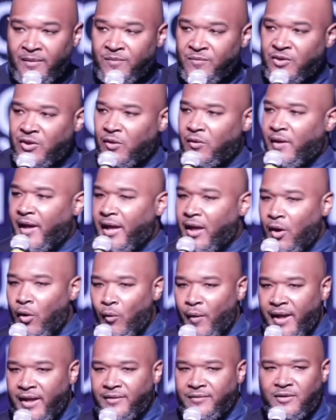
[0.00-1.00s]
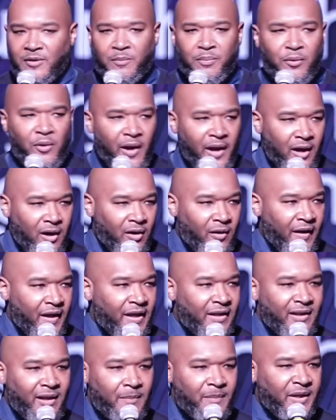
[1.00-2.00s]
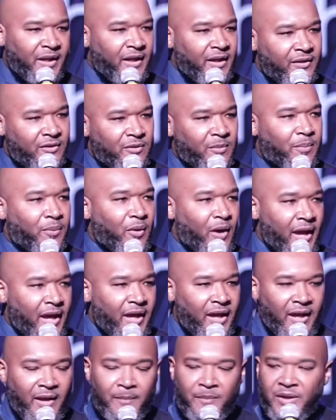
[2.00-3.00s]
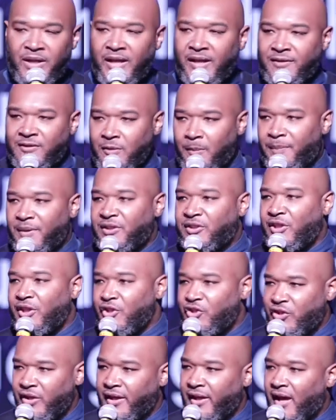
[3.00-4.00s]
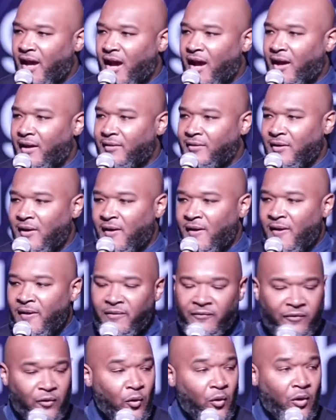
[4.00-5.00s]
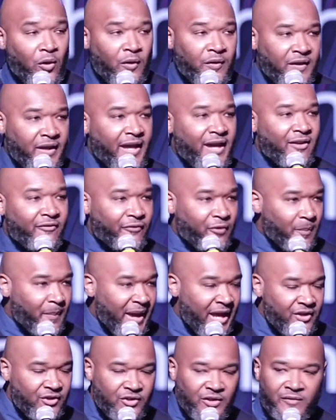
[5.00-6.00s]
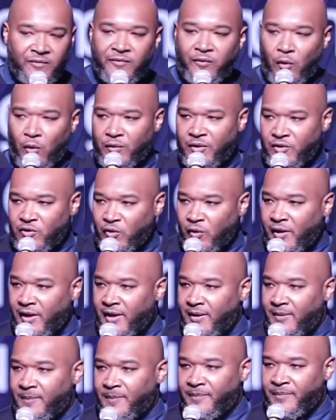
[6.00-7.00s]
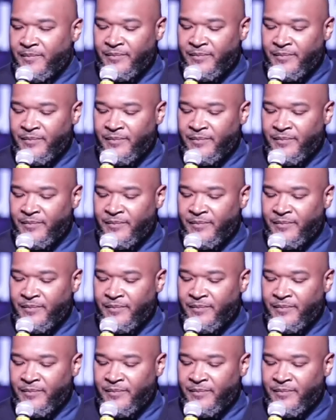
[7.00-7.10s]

So they go into prayer and they begin to pray and begin to petition God for the information for the dream.